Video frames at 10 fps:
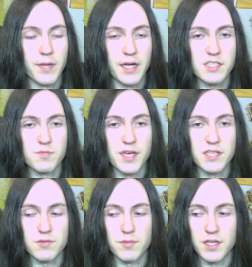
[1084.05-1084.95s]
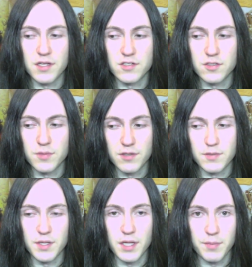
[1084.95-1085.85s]
guess bass would be in there too, but it would
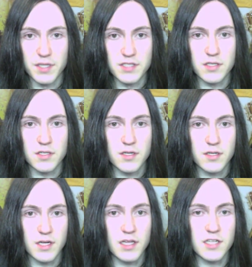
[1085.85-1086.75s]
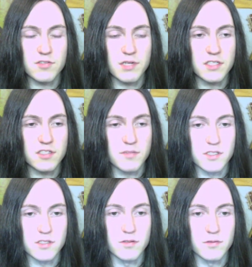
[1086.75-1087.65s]
be like bass guitar. I like string instruments
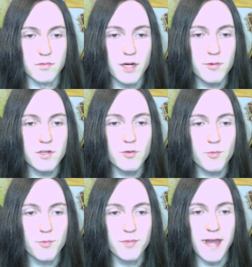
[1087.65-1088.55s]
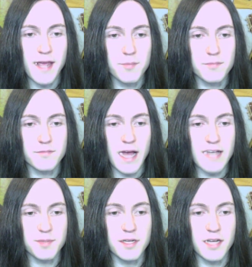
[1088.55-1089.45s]
too. Why would you
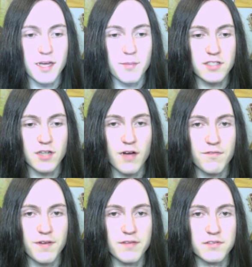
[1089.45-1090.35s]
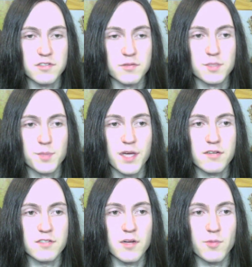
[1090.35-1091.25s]
ask me to name my top 5 instruments?
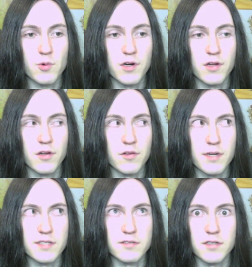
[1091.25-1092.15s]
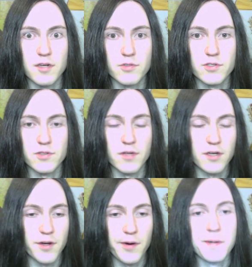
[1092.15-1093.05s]
Piano's at number 1 and all the rest are at number 2. There
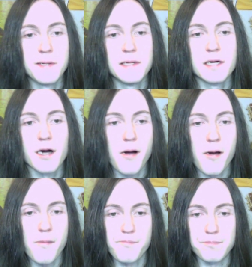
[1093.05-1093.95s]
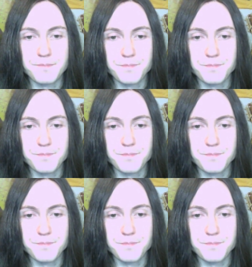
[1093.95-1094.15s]
you go.